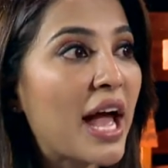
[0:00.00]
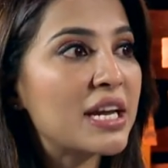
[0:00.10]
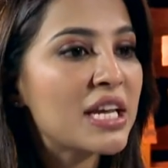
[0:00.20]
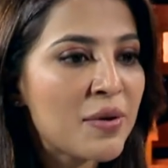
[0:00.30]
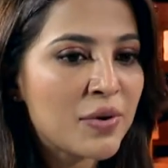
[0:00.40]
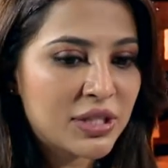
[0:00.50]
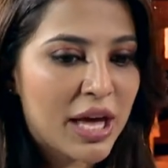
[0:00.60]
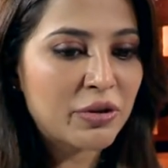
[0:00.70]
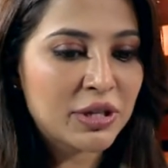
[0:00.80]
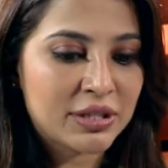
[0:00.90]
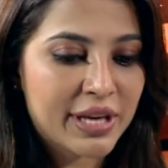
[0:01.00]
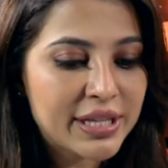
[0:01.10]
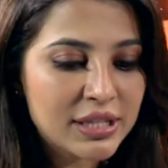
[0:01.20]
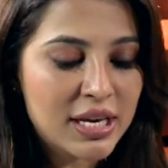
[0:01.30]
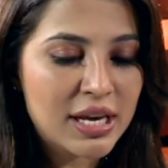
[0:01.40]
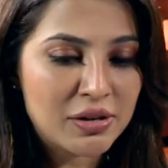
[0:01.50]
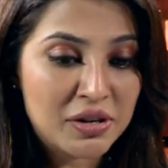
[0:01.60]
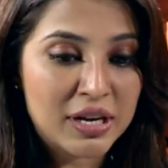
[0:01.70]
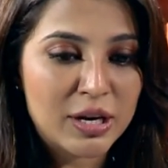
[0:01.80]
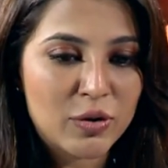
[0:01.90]
and he was there on the sets, he
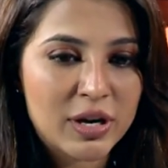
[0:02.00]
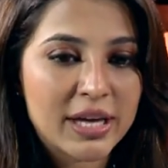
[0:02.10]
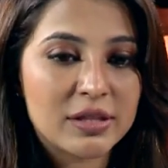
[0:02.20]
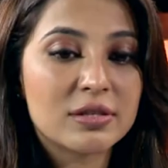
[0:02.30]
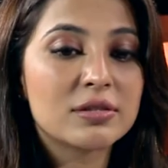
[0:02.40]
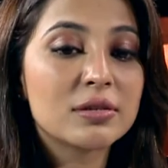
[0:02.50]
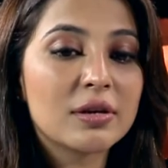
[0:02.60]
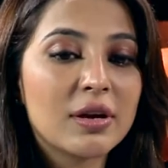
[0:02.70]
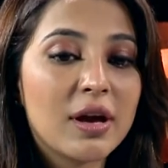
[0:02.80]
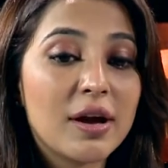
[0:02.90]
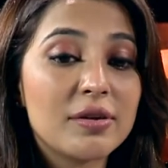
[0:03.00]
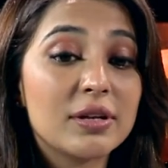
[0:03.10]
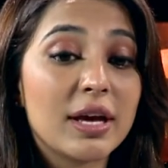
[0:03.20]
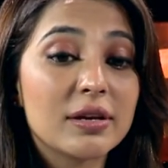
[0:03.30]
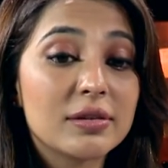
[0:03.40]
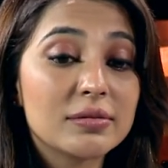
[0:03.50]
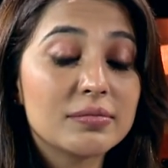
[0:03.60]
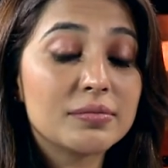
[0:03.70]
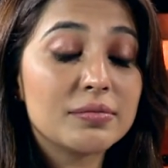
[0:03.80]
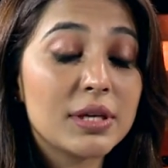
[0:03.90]
really looked like this, like,
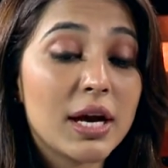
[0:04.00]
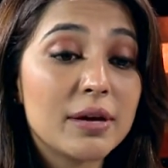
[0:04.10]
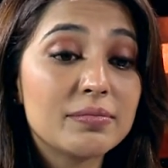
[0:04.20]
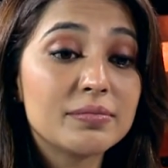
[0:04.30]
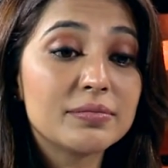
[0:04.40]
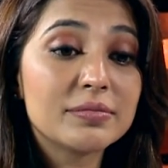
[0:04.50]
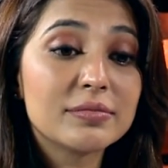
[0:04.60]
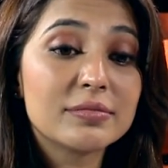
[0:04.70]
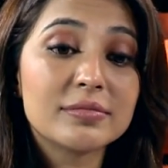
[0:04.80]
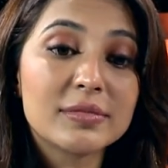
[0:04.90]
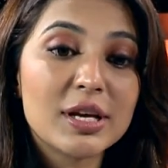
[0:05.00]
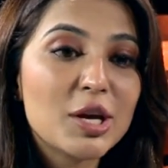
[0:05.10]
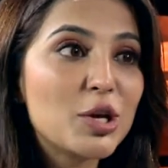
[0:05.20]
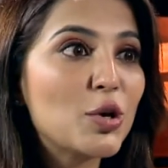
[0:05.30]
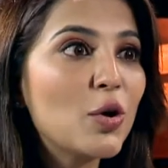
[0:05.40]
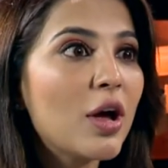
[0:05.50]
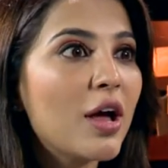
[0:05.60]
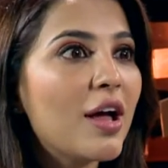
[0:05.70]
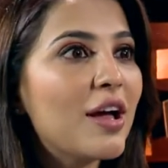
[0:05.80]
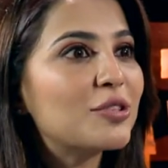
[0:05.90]
yeah, you know.
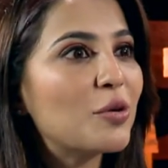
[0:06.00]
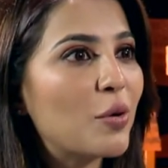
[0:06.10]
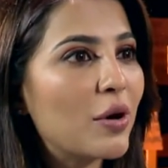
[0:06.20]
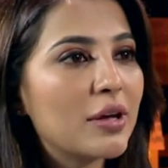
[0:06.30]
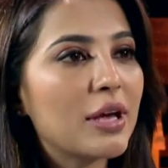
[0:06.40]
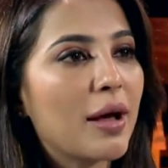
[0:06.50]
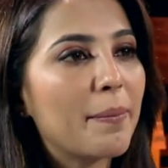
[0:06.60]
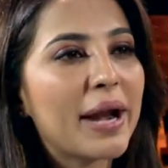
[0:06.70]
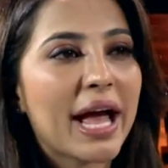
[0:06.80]
So, yeah, but